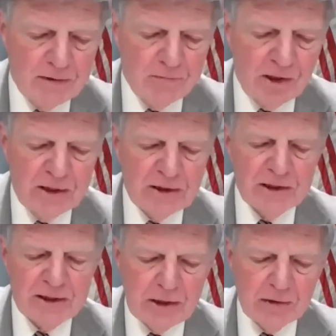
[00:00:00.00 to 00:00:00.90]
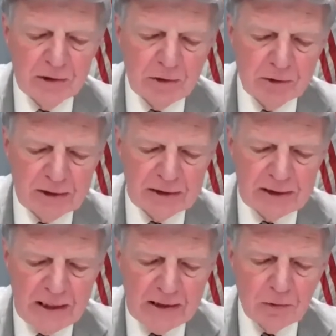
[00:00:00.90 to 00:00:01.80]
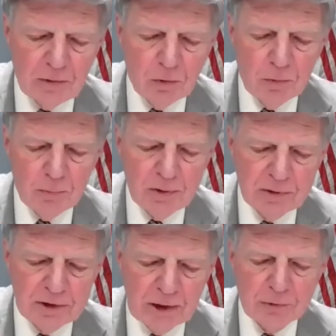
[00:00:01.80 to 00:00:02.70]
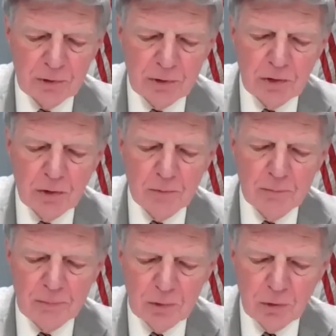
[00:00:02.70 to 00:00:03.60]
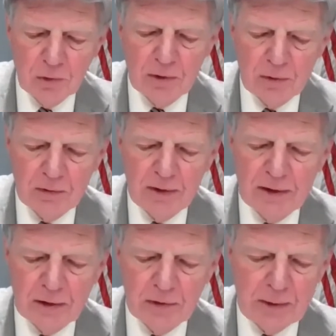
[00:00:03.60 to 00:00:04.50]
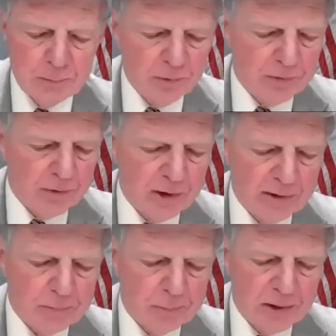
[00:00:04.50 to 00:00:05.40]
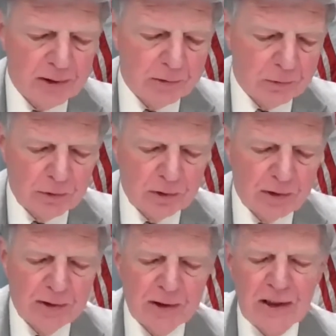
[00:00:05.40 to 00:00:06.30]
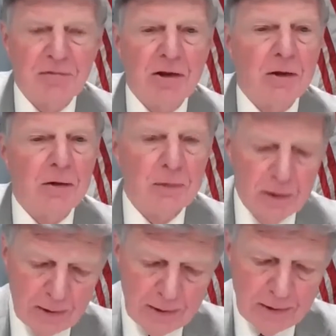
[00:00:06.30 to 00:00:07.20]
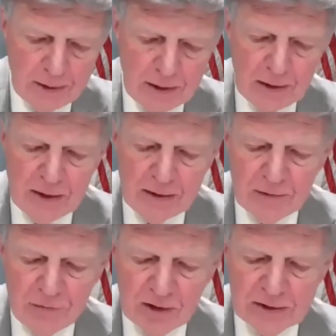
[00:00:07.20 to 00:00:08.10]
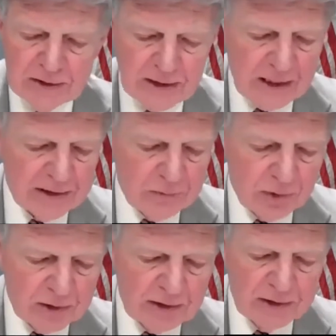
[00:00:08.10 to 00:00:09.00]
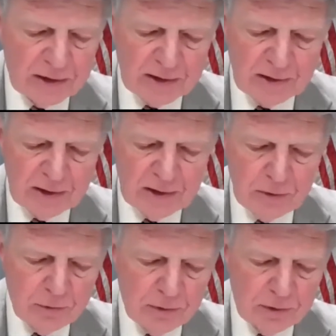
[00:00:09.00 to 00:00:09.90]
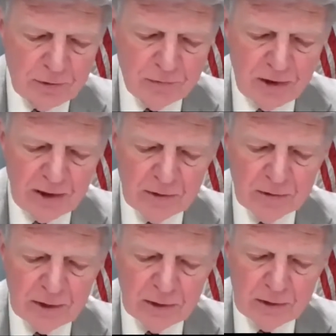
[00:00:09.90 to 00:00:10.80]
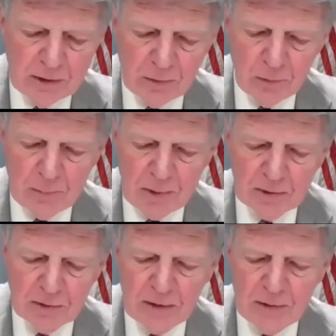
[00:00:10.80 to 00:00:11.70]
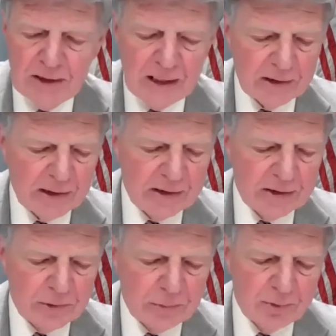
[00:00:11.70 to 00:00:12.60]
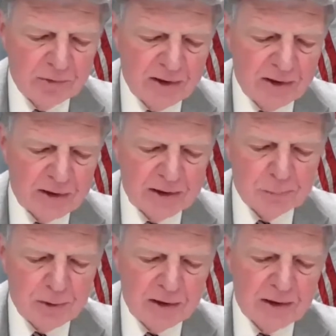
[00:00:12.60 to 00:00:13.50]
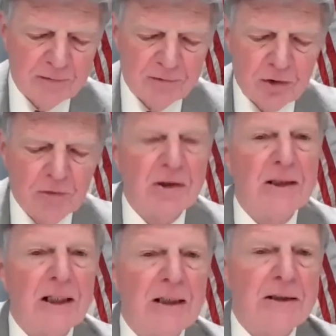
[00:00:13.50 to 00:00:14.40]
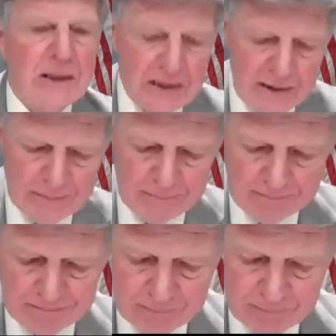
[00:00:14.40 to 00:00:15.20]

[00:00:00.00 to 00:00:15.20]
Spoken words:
The village is still under stay at home, shelter at home order until April 30th by the order of the governor. The village is asking residents to continue to follow the Winnebago County guidelines to prevent the spread of COVID-19.